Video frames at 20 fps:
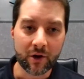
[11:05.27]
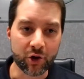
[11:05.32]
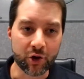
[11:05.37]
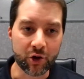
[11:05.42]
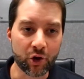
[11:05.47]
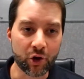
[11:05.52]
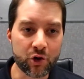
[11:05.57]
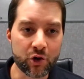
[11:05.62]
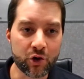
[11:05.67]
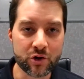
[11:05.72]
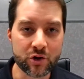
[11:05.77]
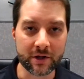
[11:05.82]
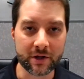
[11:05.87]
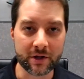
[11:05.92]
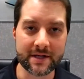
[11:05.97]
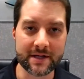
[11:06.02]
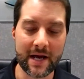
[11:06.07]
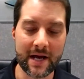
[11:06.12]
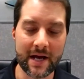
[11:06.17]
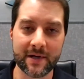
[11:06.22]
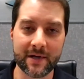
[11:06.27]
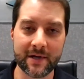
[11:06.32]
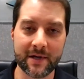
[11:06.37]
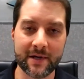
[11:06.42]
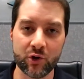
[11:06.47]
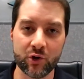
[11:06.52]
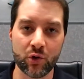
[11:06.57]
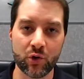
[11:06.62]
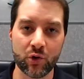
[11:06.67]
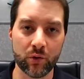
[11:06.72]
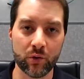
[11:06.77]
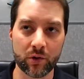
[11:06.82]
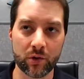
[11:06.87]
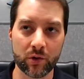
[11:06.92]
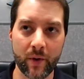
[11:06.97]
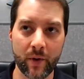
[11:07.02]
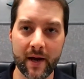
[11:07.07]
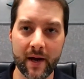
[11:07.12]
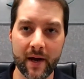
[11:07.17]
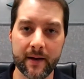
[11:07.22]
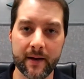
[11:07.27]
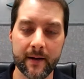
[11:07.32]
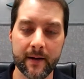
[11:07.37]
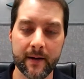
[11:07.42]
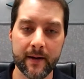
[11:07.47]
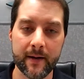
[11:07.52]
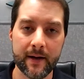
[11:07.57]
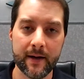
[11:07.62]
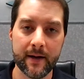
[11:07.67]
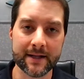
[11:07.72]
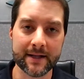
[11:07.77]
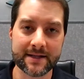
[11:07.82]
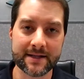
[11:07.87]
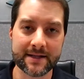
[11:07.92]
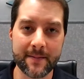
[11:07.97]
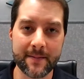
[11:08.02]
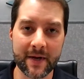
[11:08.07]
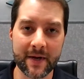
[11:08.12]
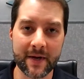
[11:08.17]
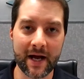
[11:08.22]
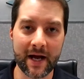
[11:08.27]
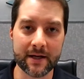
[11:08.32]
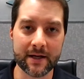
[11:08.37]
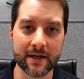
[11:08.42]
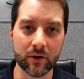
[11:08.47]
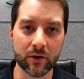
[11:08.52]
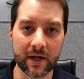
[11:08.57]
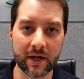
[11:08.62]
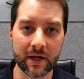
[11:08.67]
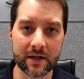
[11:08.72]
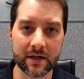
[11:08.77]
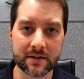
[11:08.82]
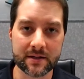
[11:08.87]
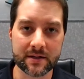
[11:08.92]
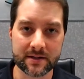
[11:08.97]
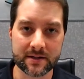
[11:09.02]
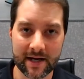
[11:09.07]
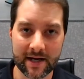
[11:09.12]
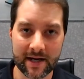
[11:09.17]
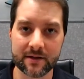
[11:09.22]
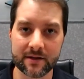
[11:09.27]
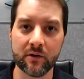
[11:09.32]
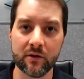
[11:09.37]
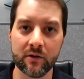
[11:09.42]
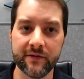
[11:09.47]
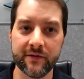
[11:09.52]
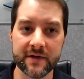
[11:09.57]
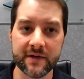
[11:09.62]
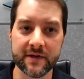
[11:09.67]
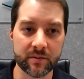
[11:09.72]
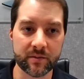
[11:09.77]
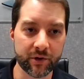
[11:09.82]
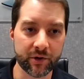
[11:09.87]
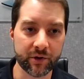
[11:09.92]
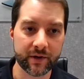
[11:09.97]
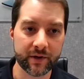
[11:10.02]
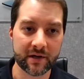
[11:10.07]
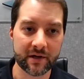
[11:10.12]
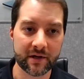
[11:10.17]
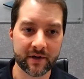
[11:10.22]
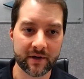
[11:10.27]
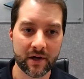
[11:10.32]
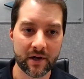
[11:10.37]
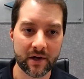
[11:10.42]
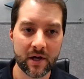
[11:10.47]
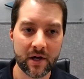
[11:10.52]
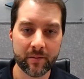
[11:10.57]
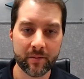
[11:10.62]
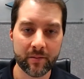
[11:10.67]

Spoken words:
You're usually tapped on the shoulder when it's time to kind of look into technical feasibility of it.